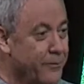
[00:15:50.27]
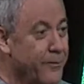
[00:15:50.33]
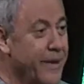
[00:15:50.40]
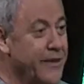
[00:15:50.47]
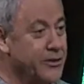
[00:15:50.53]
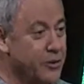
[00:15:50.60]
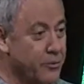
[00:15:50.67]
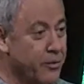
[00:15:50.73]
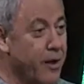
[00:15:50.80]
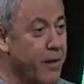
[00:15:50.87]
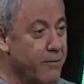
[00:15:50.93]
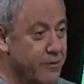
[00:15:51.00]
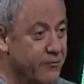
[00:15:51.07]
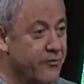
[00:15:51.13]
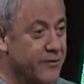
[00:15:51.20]
major
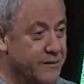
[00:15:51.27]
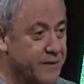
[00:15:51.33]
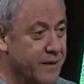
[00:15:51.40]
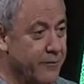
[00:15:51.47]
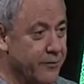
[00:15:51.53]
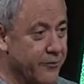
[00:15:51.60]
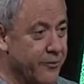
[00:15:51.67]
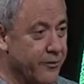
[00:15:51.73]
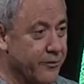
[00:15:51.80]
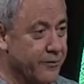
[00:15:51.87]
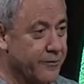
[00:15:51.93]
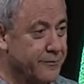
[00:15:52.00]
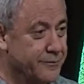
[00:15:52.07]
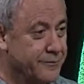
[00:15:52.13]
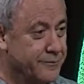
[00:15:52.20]
problem for some of you.
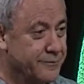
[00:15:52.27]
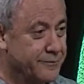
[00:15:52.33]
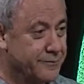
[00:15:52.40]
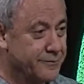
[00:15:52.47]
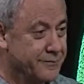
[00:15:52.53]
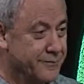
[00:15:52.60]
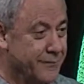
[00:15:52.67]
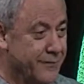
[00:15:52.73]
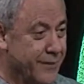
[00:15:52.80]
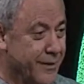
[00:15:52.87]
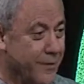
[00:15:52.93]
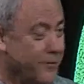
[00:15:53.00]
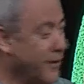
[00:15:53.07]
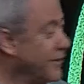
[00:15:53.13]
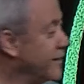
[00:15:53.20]

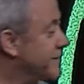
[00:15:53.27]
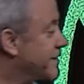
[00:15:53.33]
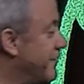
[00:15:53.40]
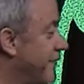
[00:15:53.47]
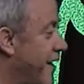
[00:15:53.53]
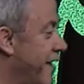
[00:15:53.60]
But listen,